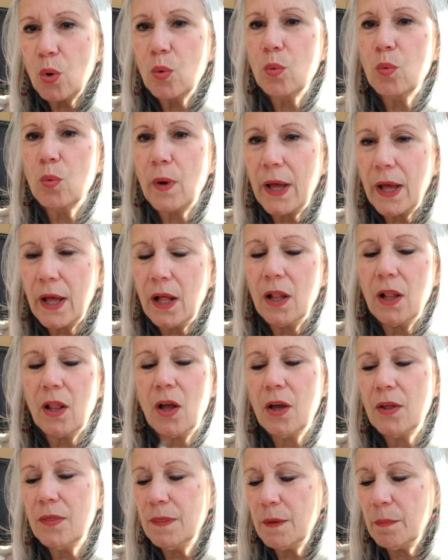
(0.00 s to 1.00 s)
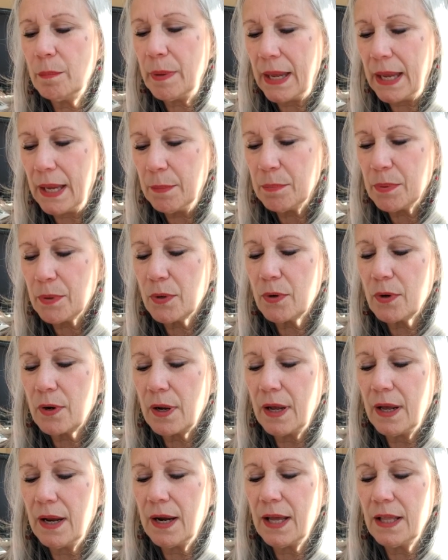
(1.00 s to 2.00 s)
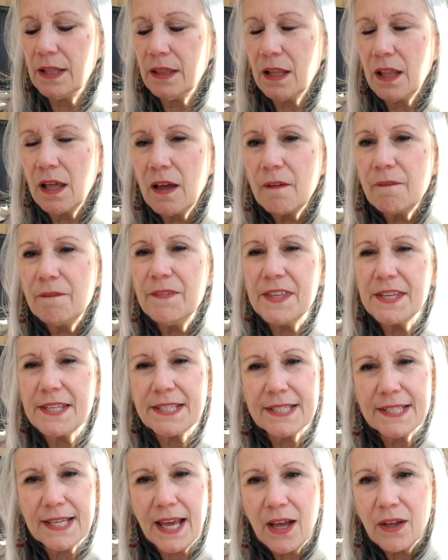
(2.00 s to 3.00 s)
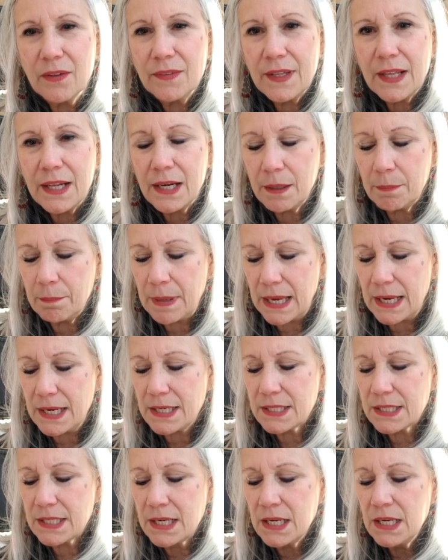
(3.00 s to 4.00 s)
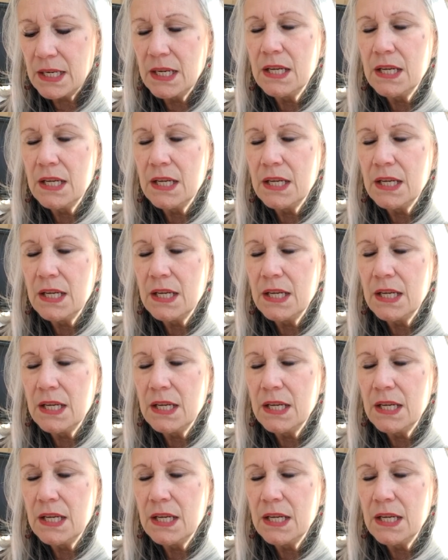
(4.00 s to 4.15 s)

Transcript: well on the paper and I love the sound that it makes.